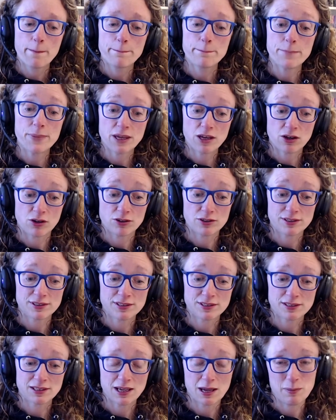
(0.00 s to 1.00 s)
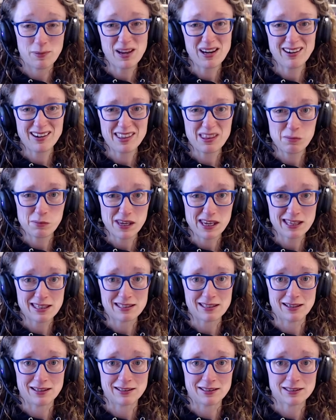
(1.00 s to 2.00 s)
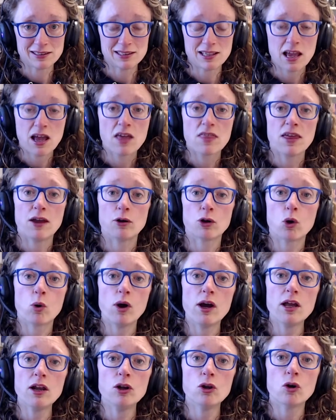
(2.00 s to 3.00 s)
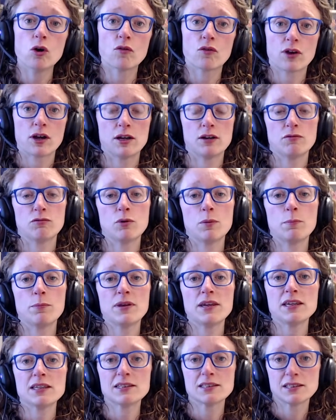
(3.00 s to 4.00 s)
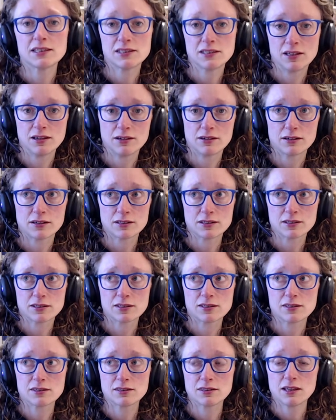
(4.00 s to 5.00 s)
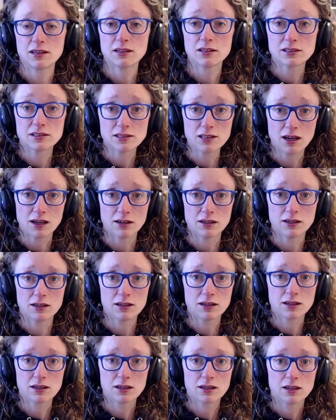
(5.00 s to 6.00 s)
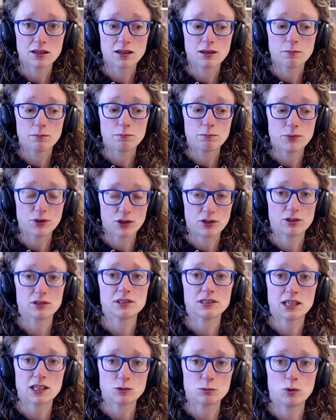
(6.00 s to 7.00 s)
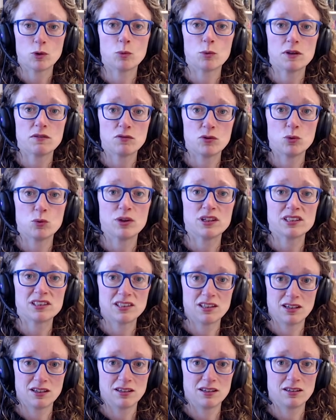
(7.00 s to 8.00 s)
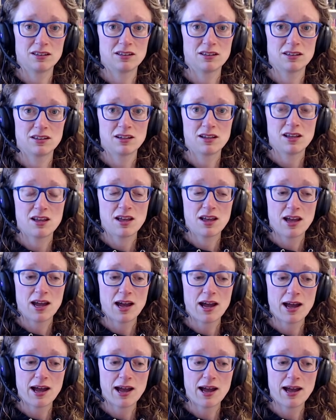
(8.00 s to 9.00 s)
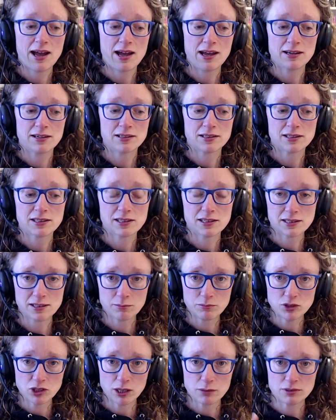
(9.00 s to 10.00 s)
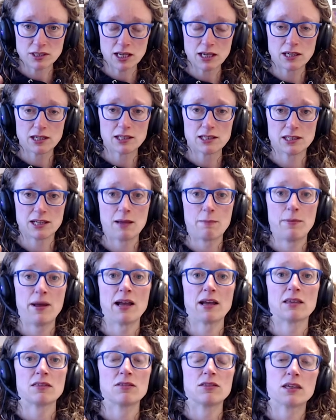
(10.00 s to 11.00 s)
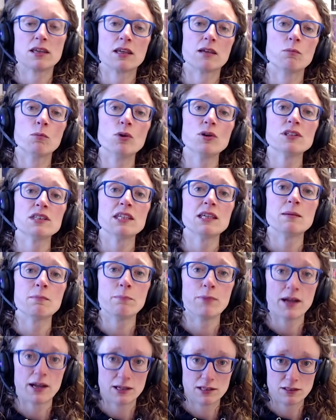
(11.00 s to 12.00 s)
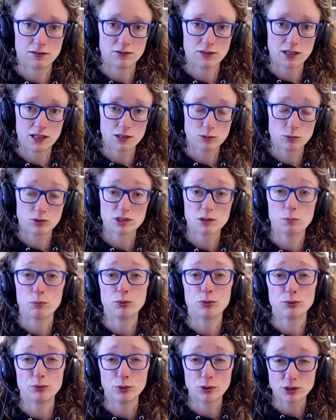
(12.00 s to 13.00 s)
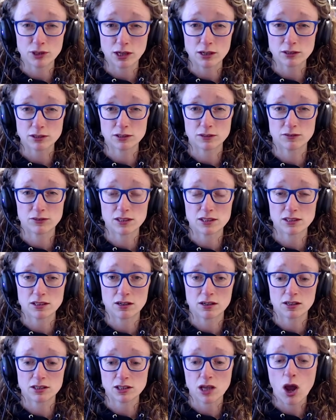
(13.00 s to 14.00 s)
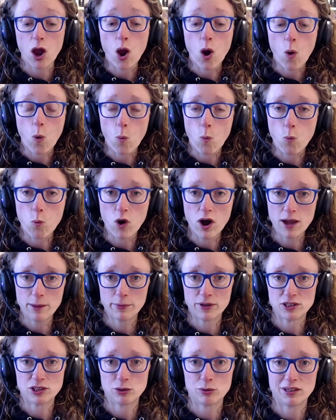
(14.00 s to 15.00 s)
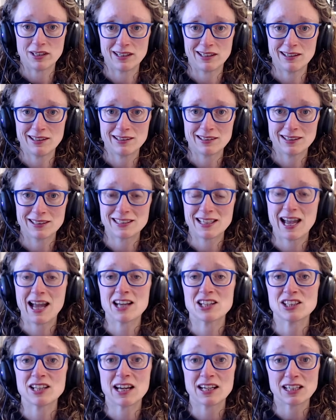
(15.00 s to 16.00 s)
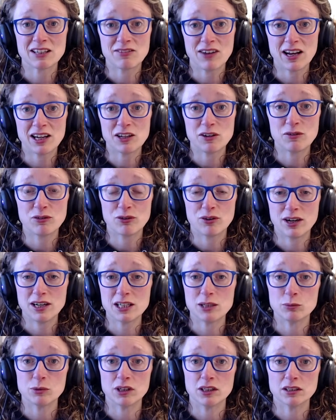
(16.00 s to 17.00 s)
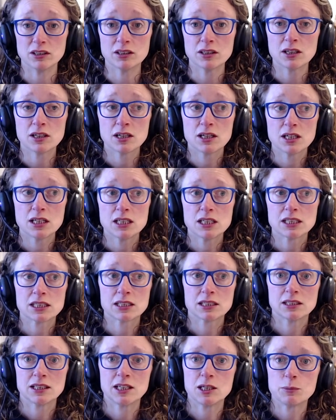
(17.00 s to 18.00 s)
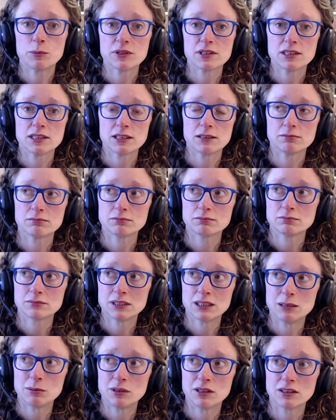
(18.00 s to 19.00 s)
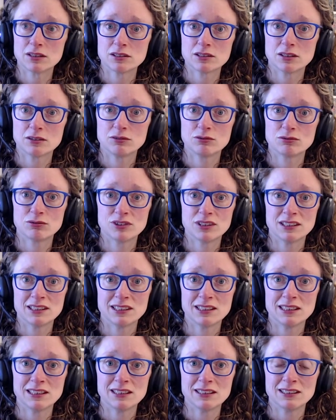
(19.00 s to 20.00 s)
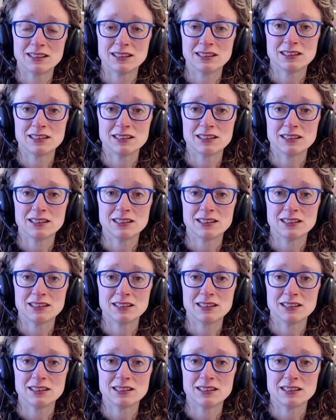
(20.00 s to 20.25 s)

Because, a bit like the meetings, there are quite a lot of kind of repeated tasks that are done because that's what we've always done and sometimes taking a step back and thinking, what is the impact of this? What is the product of this task? Why am I doing it? Is it actually adding value for anyone? Can help us think, maybe I don't really need